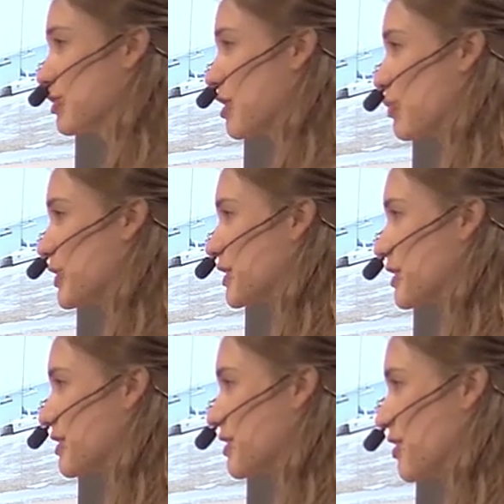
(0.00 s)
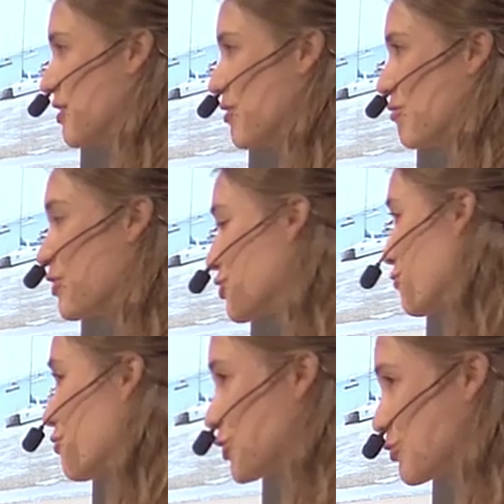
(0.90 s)
into their business, which
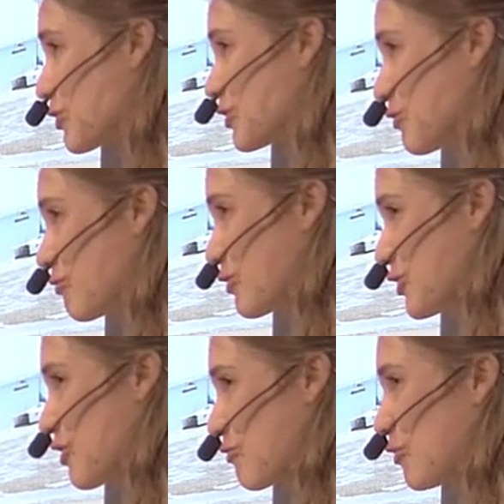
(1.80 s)
of course was